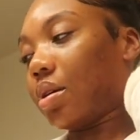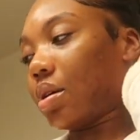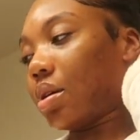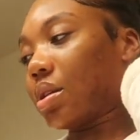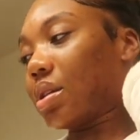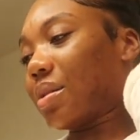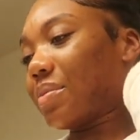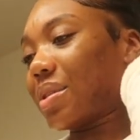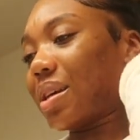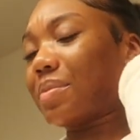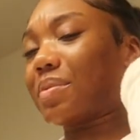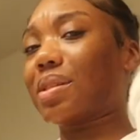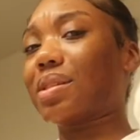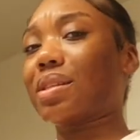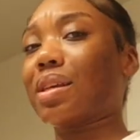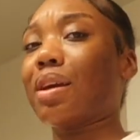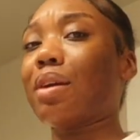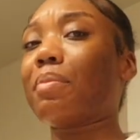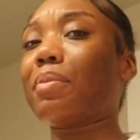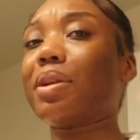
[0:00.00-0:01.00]
Sometimes this
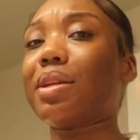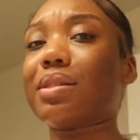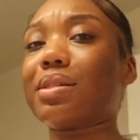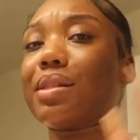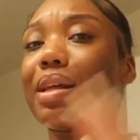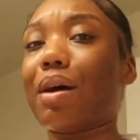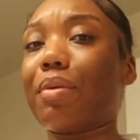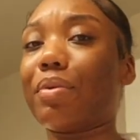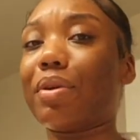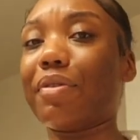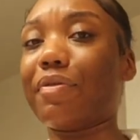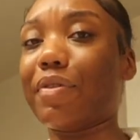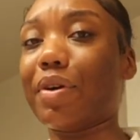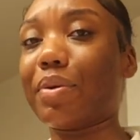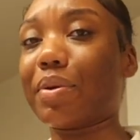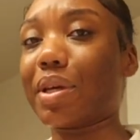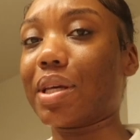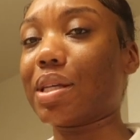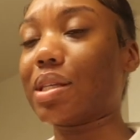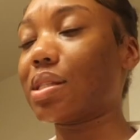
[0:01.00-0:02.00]
camera does not want to
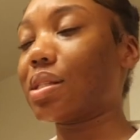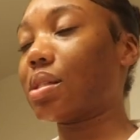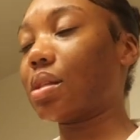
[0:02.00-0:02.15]
focus.